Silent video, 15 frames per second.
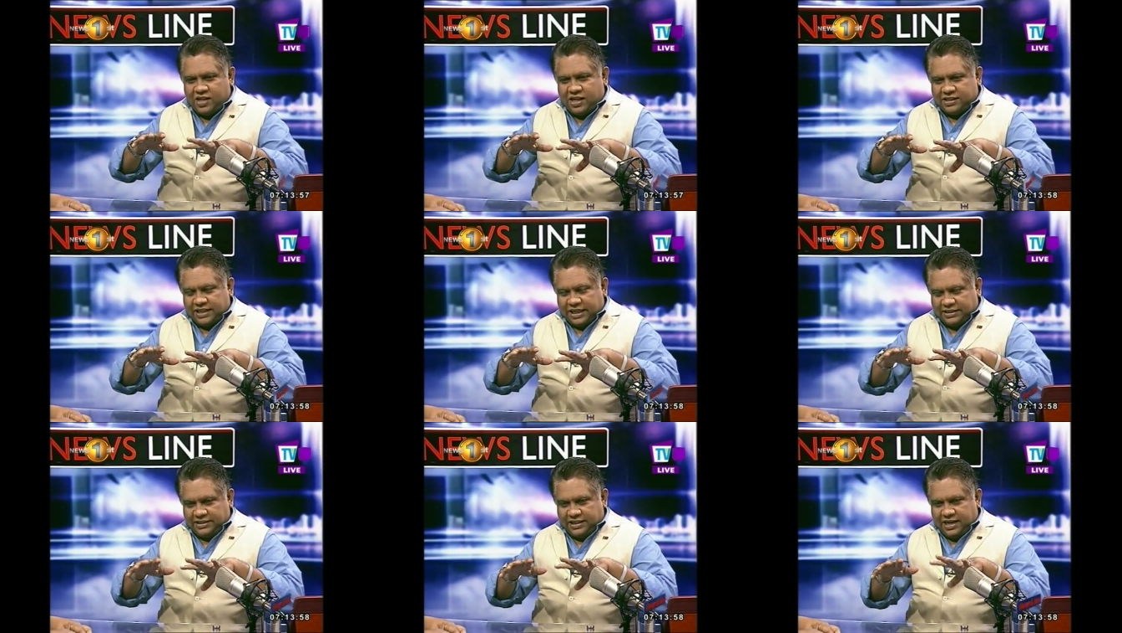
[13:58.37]
his
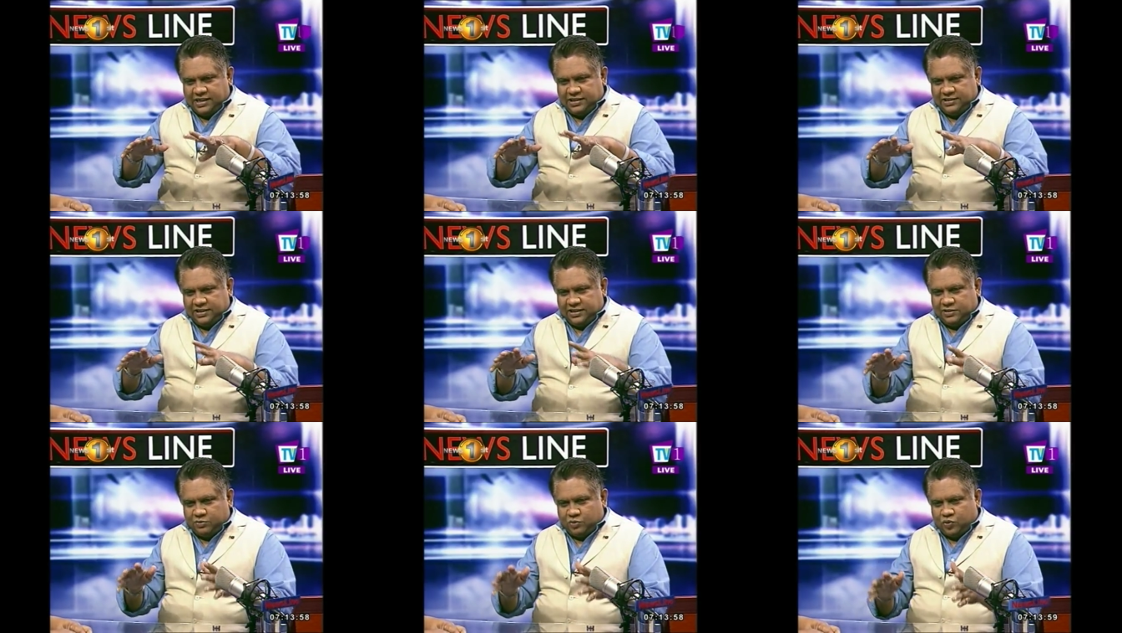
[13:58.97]

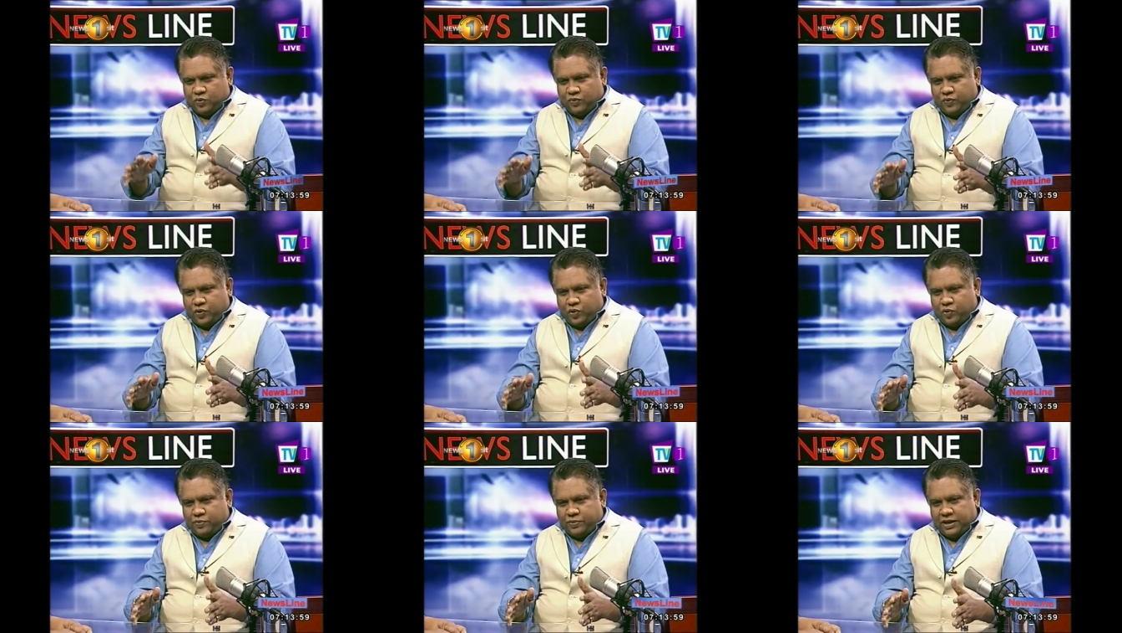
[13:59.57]
excellency's
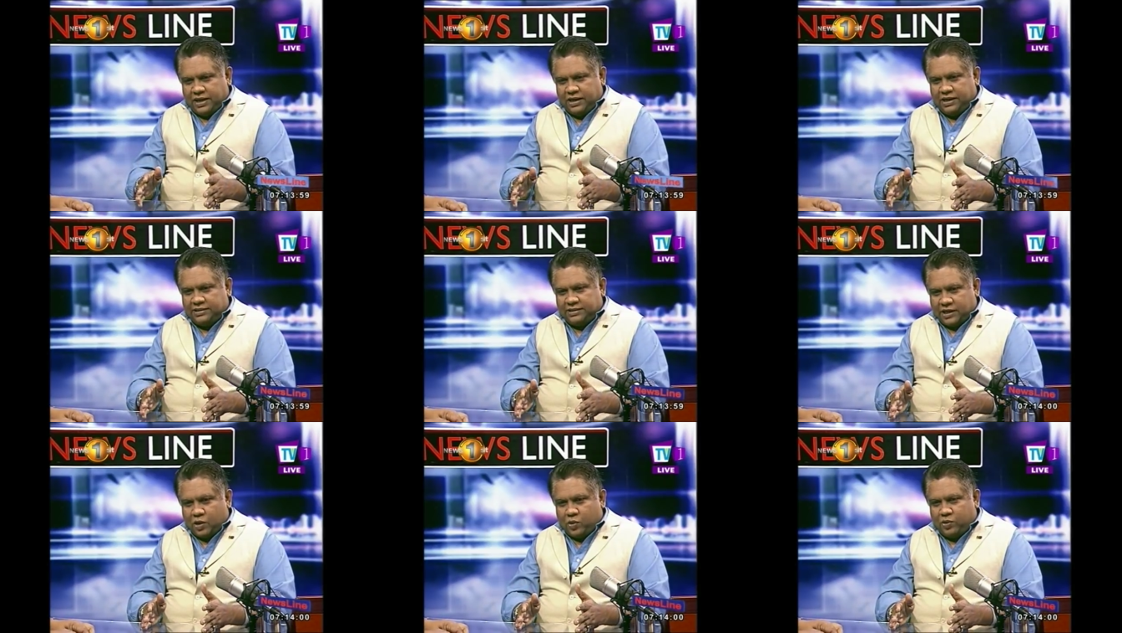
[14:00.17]
move to bring
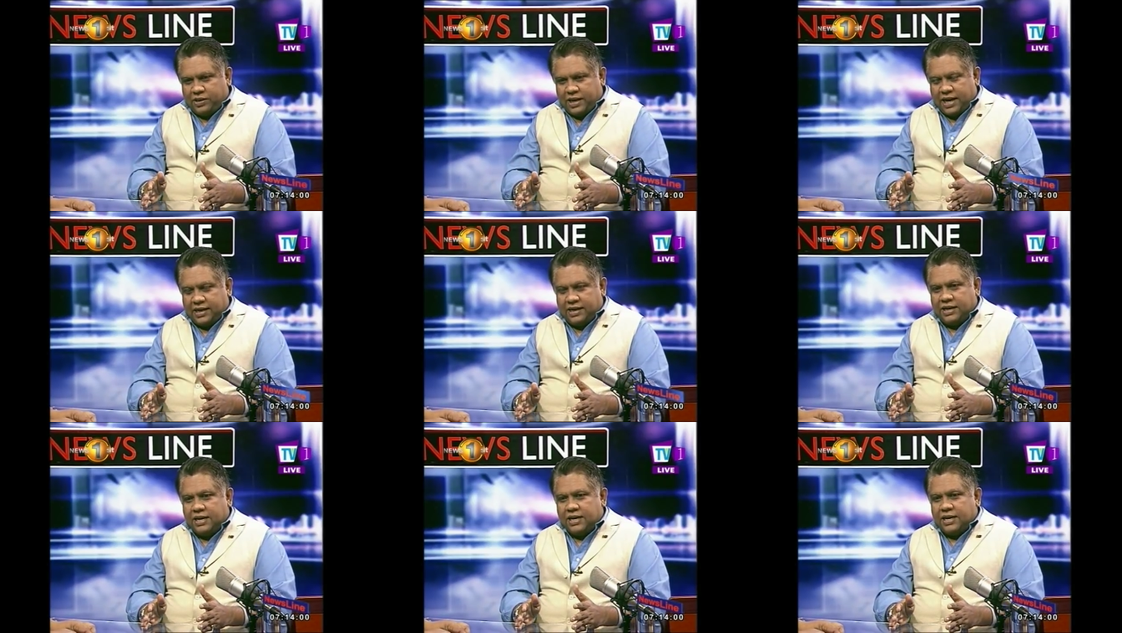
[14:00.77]
this out
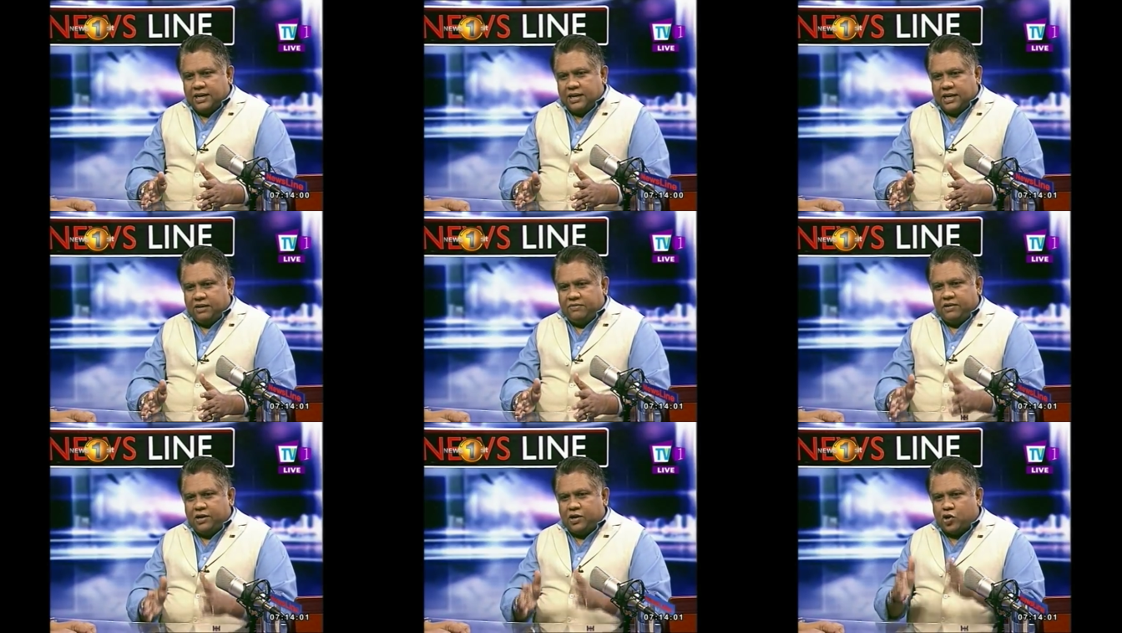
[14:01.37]
and
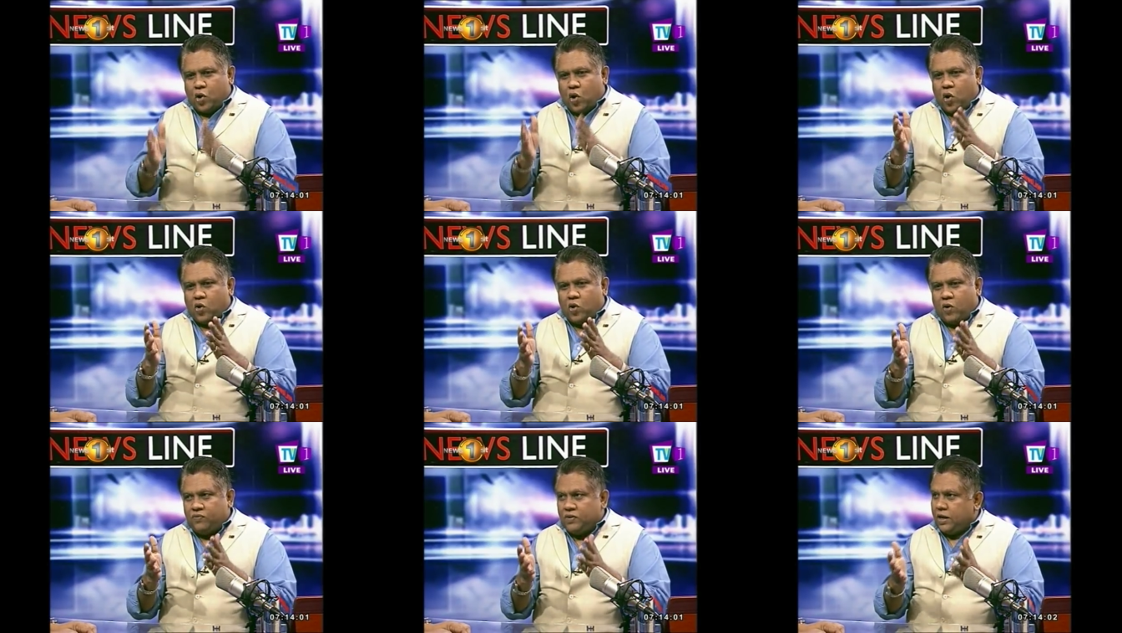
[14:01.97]
even
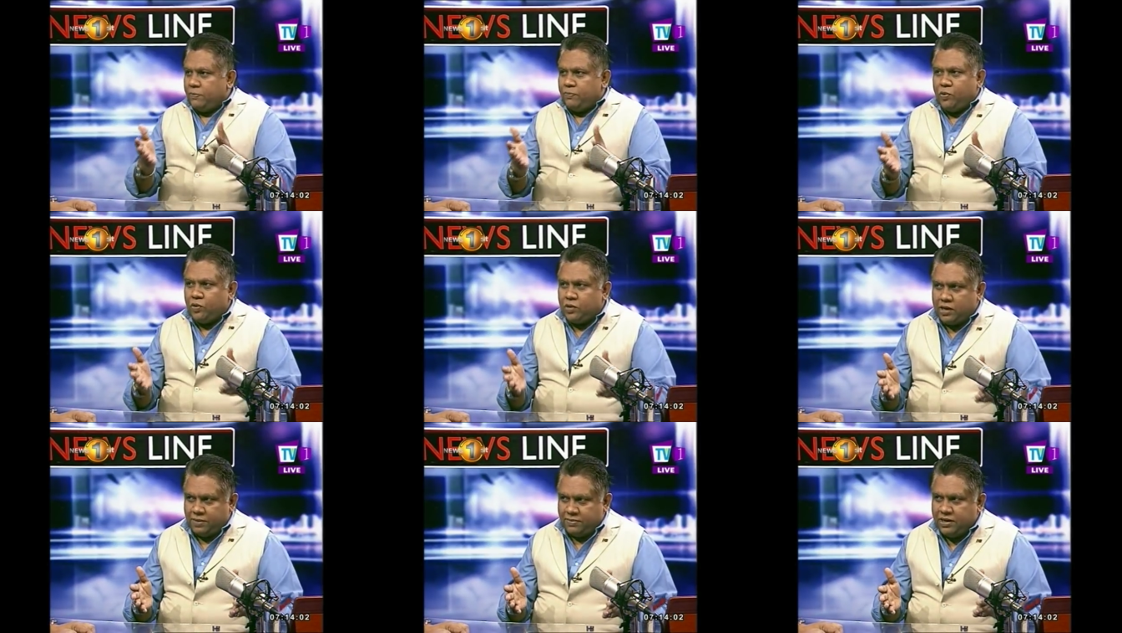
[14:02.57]
talk of the
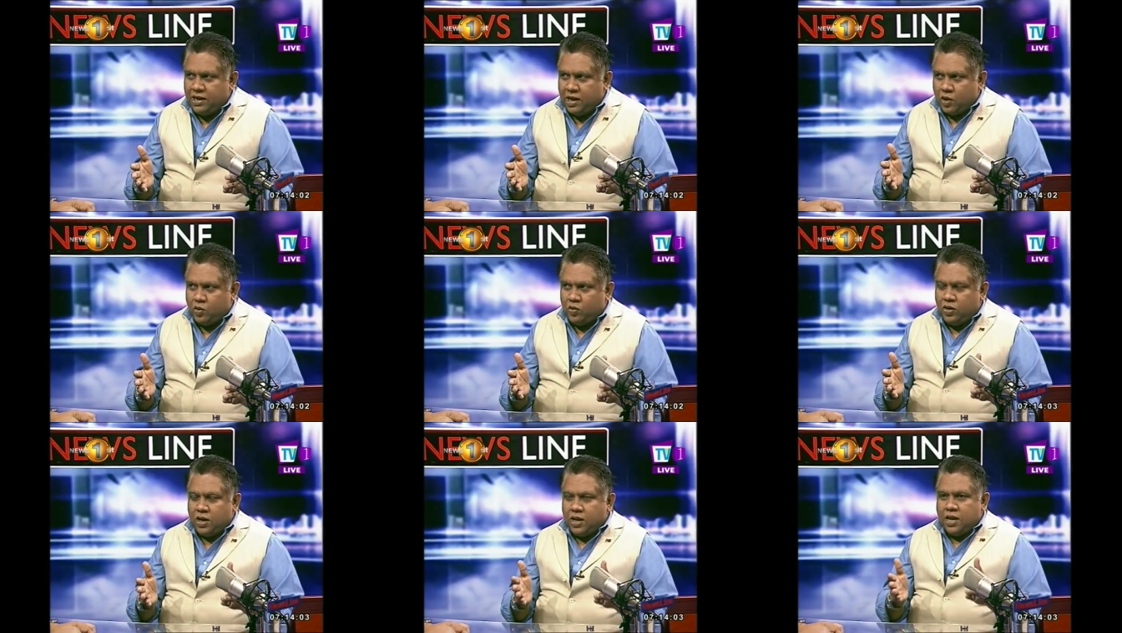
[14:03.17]
report coming
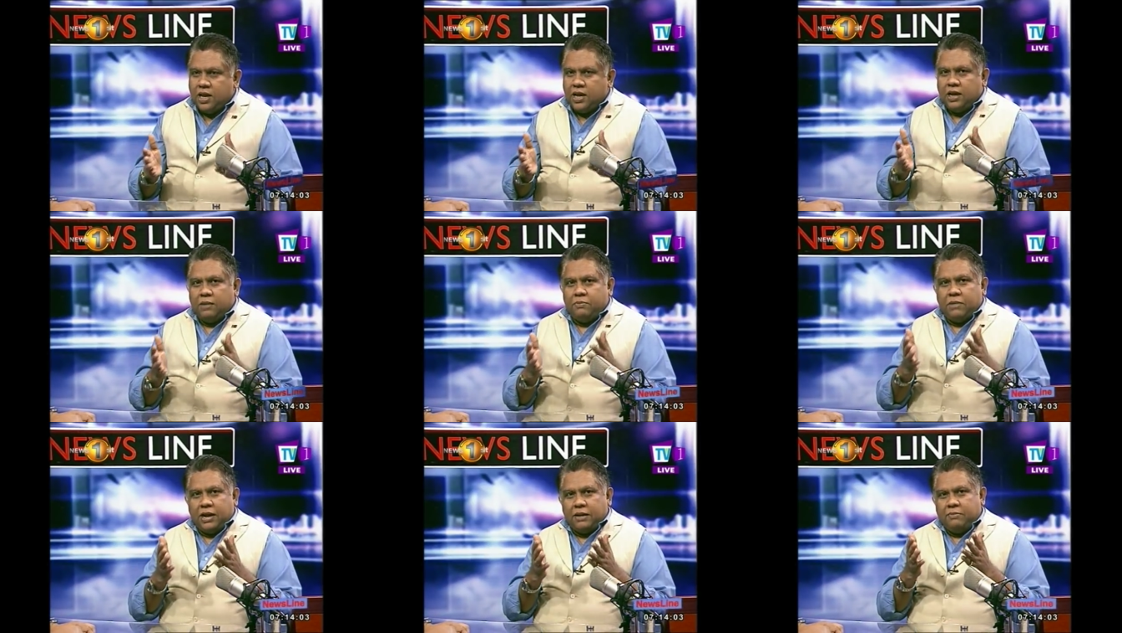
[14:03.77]
out mm.
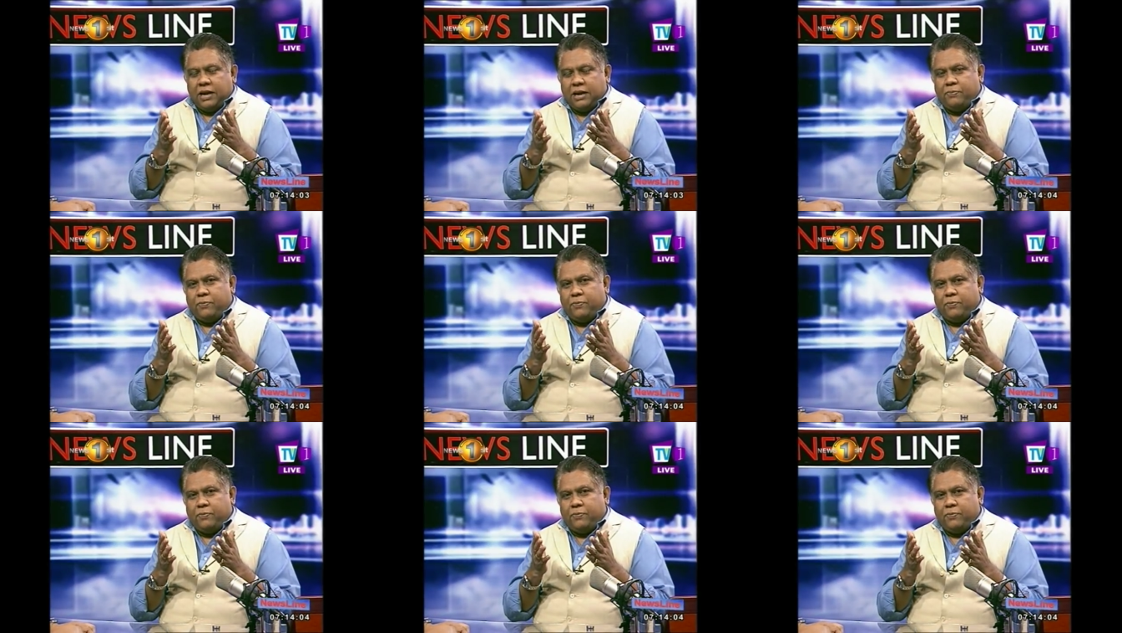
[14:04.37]
my my